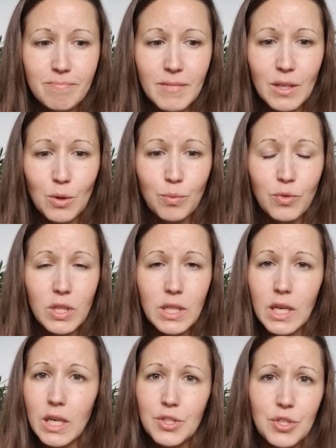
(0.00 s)
and hopefully
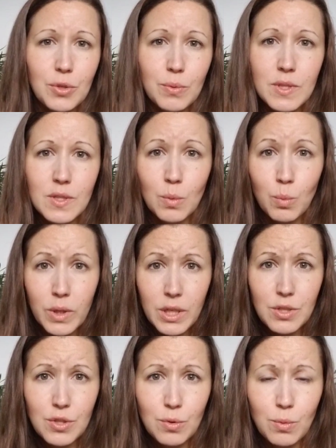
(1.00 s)
guides you in some way
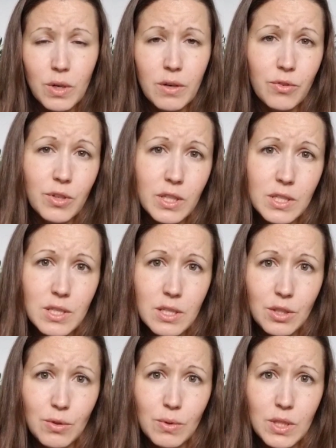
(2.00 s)
to wherever it is
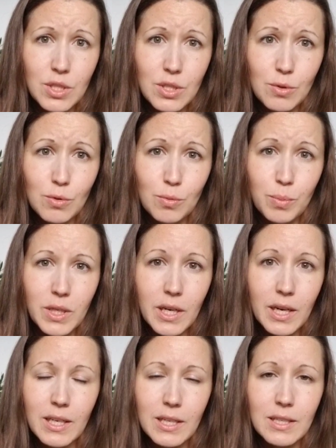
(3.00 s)
that you need to be
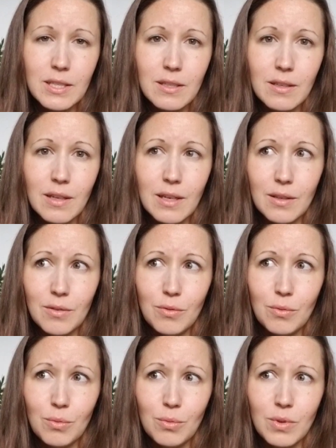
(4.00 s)
guided. And
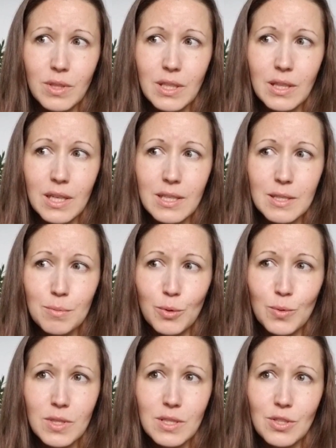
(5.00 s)
really that's
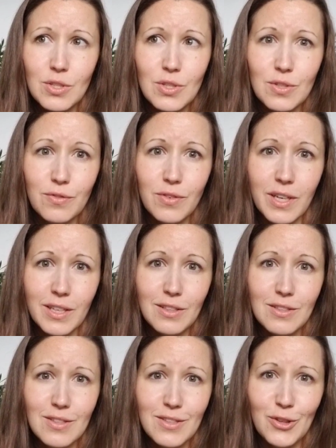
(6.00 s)
mostly just to
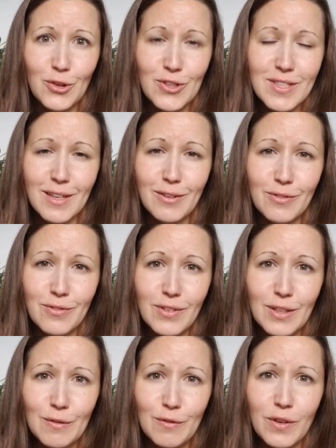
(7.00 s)
find yourself
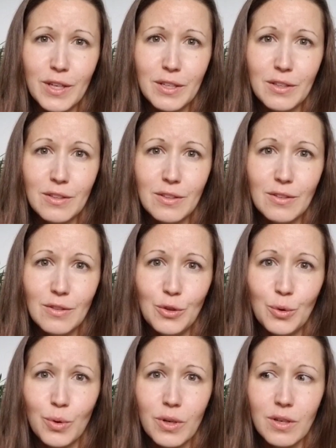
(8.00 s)
and find
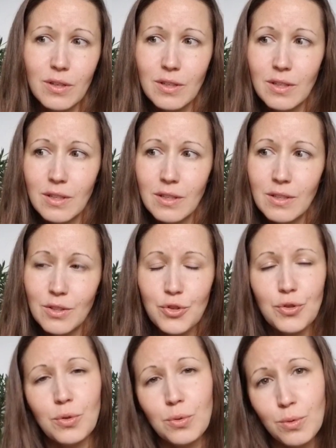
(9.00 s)
your
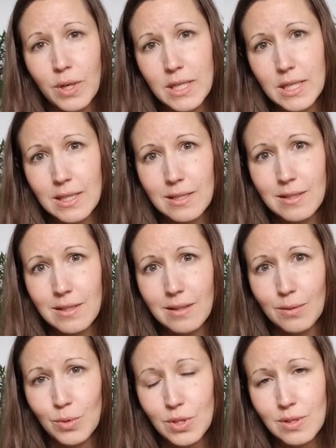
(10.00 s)
true
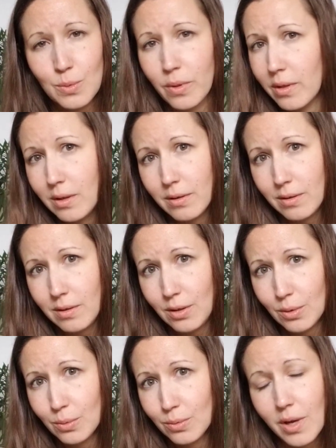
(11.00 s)
identity, which is within
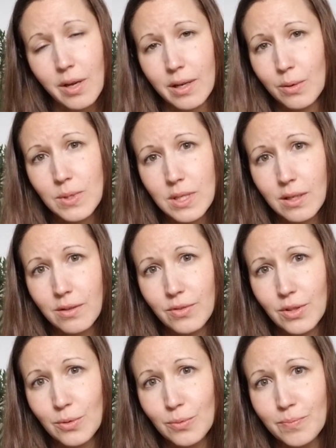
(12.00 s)
you, not outside of
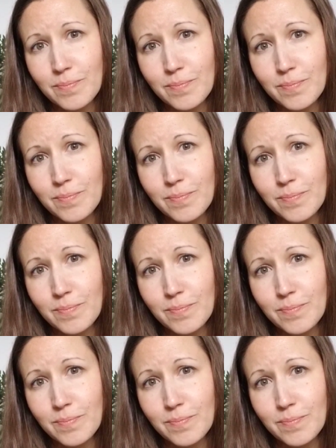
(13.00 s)
you.